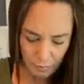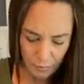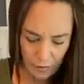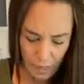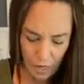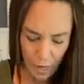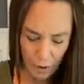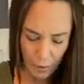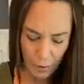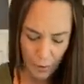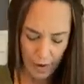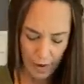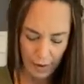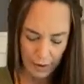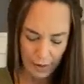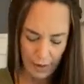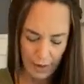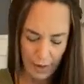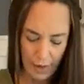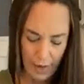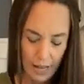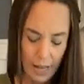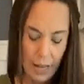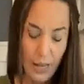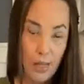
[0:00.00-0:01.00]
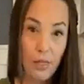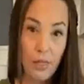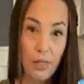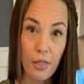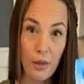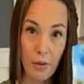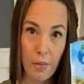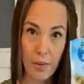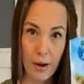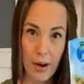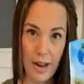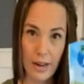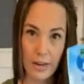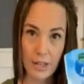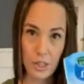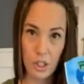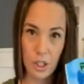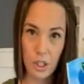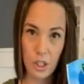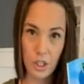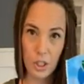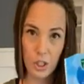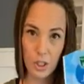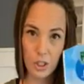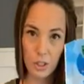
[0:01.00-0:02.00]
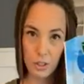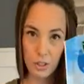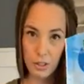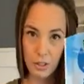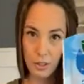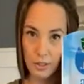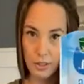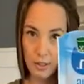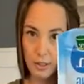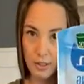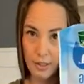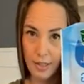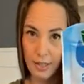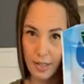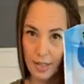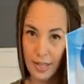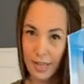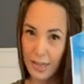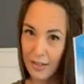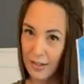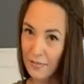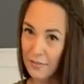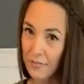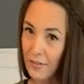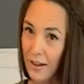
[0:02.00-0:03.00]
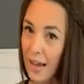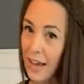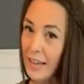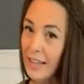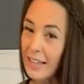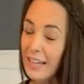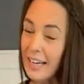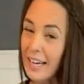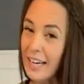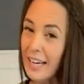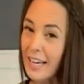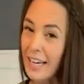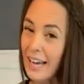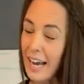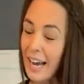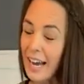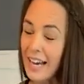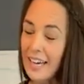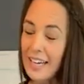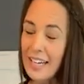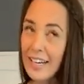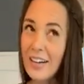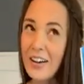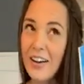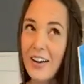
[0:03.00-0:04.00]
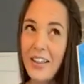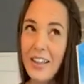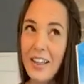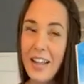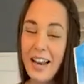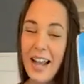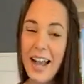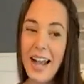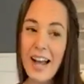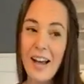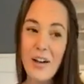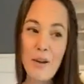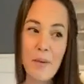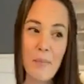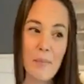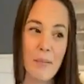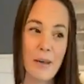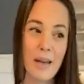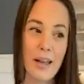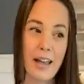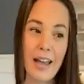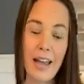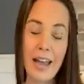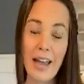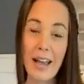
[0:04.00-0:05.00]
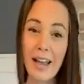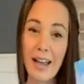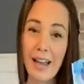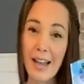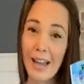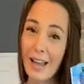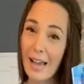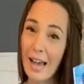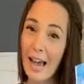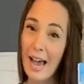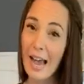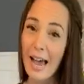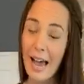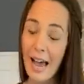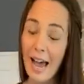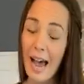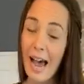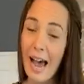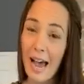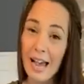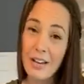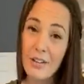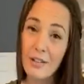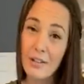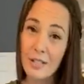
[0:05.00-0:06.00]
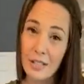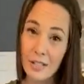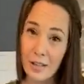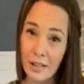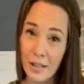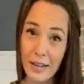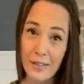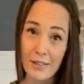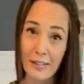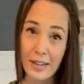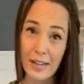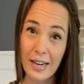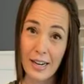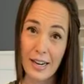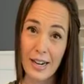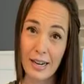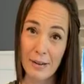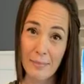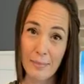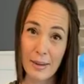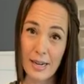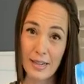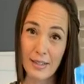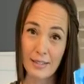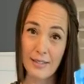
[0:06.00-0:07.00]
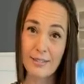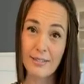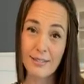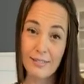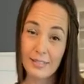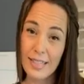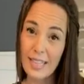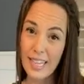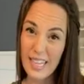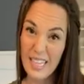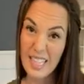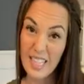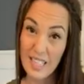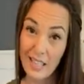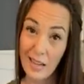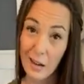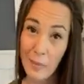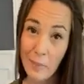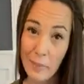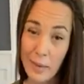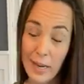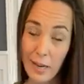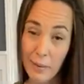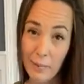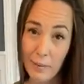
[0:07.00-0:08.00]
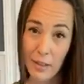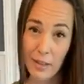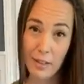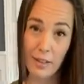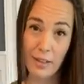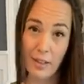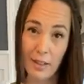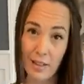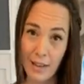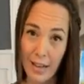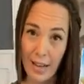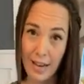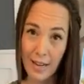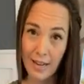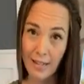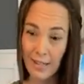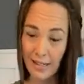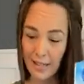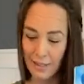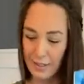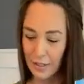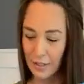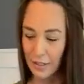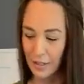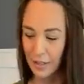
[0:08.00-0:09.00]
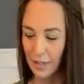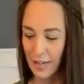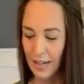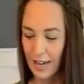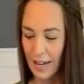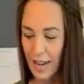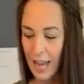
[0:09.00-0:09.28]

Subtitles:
Okay, the ranch. Hidden Valley, I hate to call it out, but I used to love it. I mean, it's yummy, I'm not gonna lie, it tastes good.